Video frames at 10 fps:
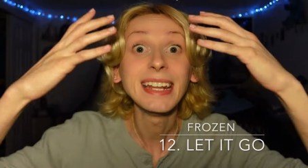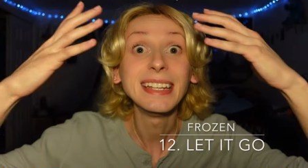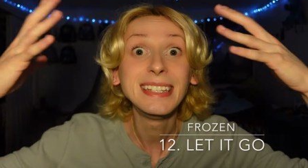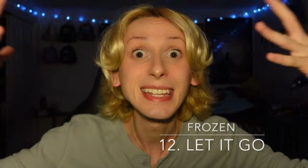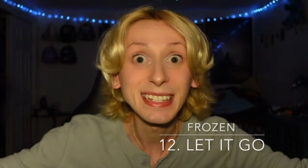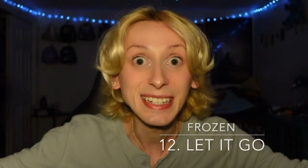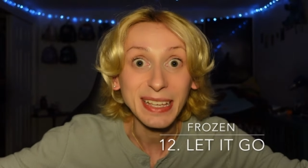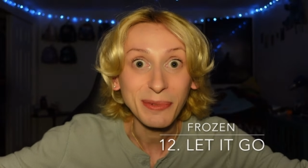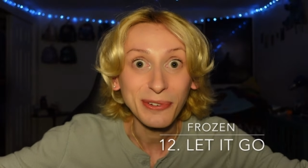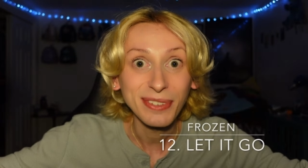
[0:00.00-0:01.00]
a
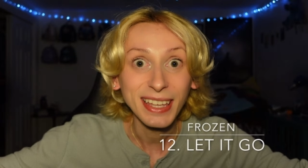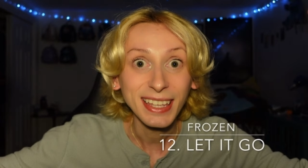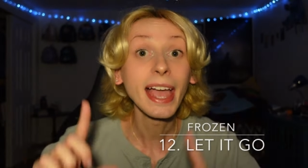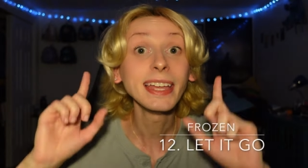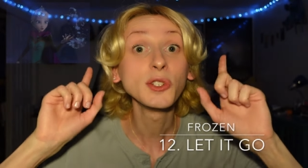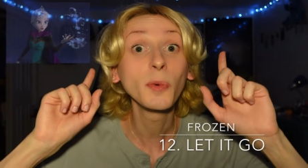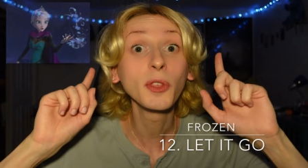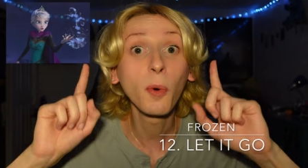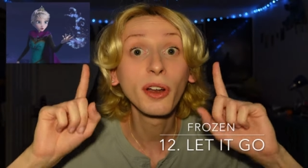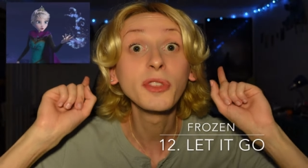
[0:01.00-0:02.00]
Disney movie, and
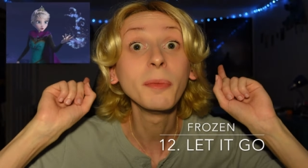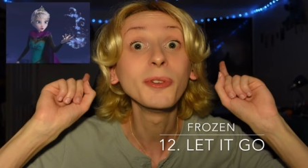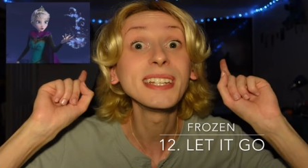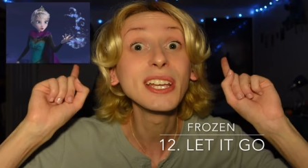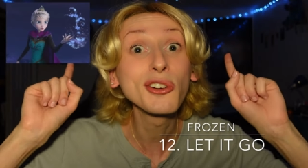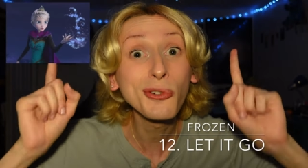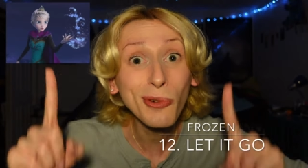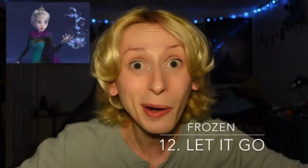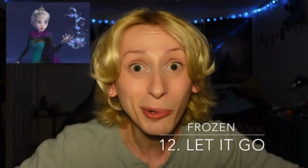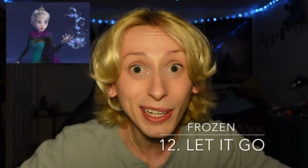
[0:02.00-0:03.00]
with one of the most
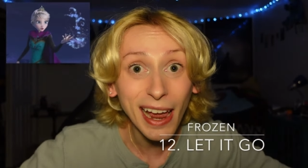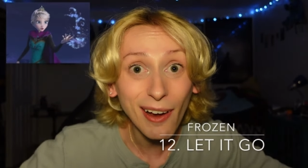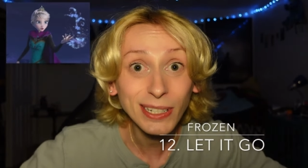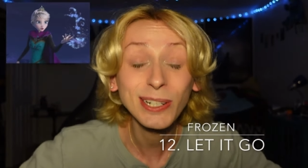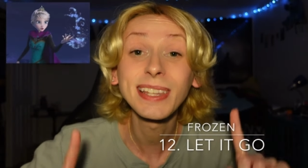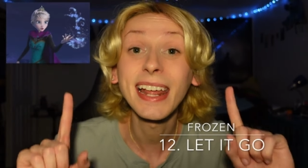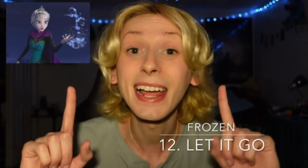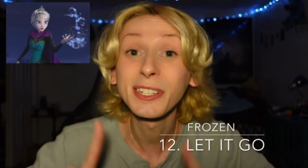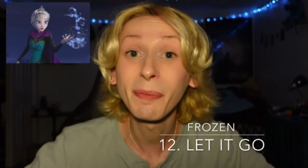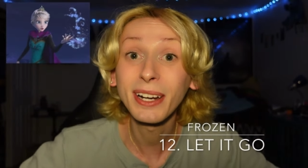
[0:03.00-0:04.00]
incredible characters that
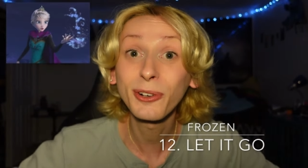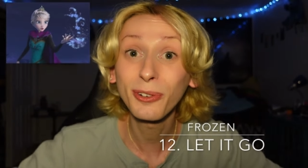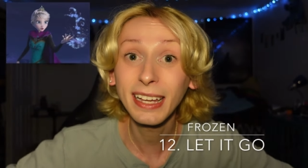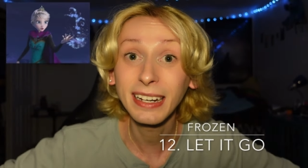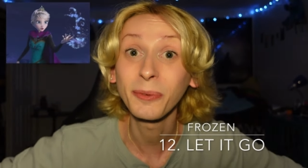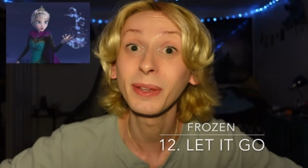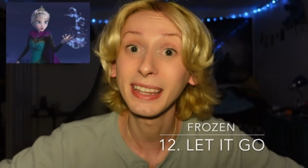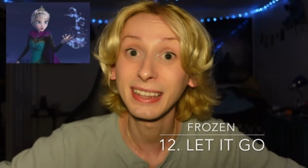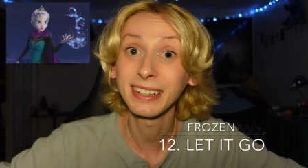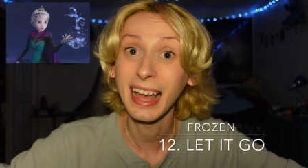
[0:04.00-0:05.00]
has been created
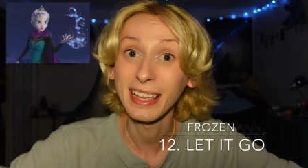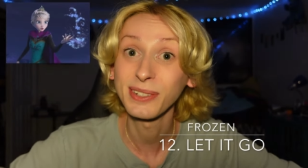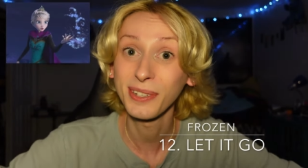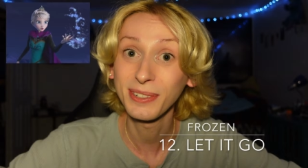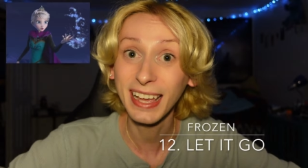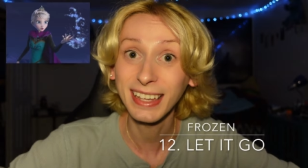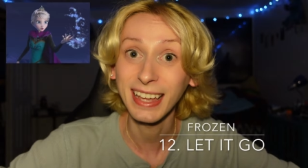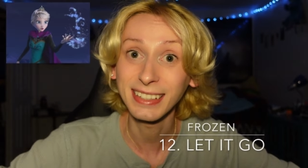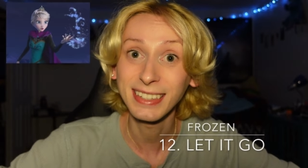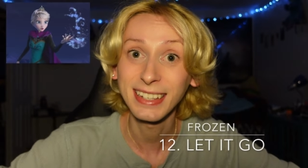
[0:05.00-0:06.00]
within the last few
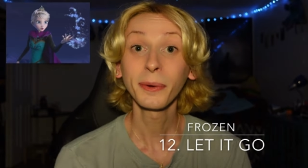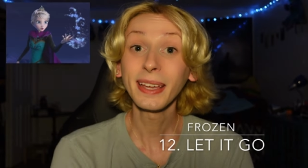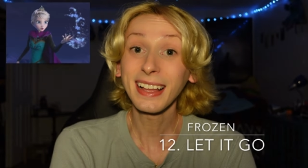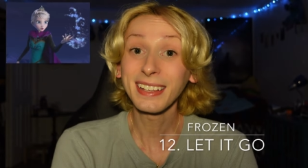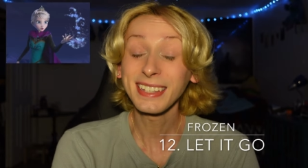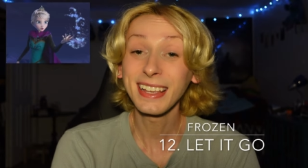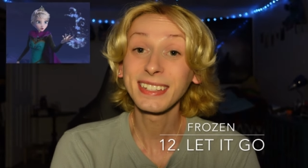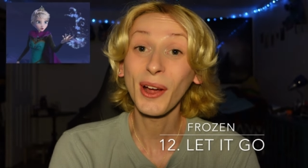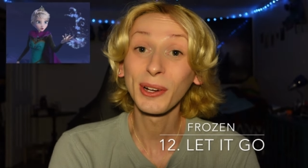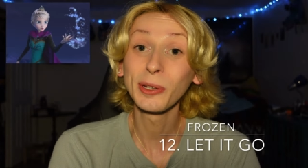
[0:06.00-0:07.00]
decades. Queen Elsa
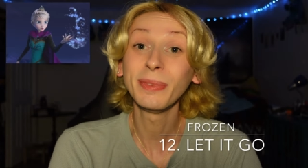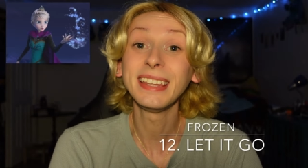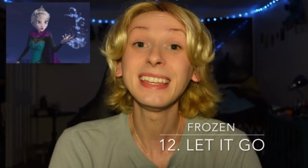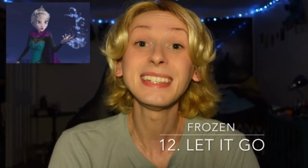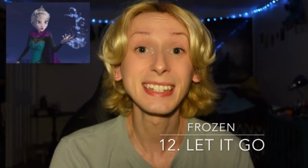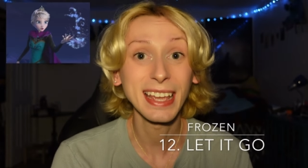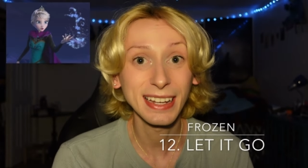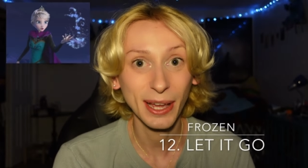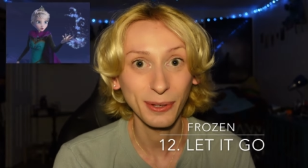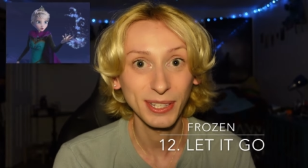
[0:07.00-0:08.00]
is arguably the
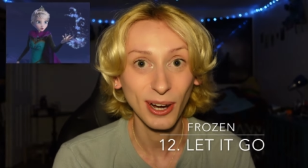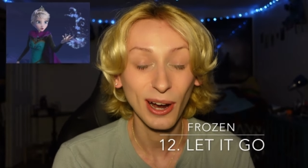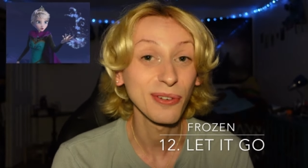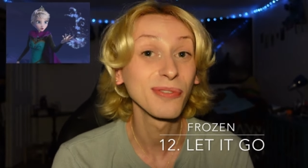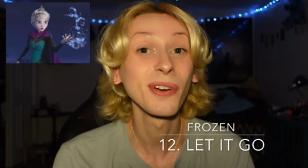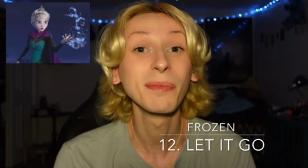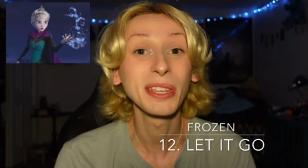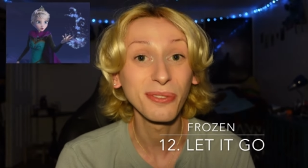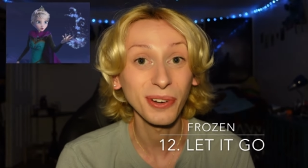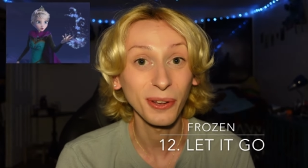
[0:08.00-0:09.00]
standout star from
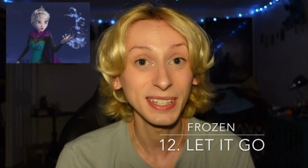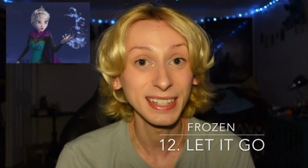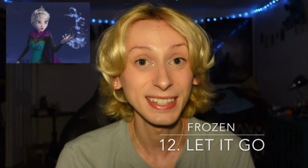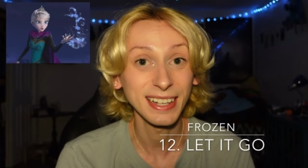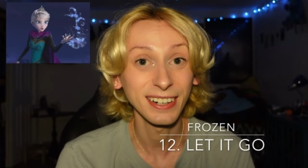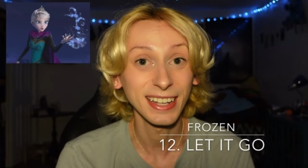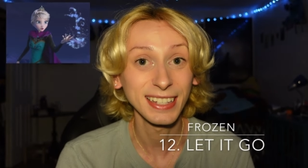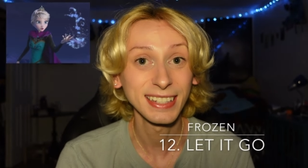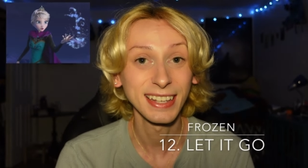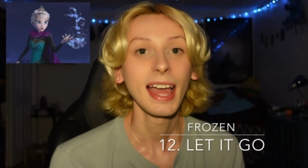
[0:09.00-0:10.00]
the Frozen series,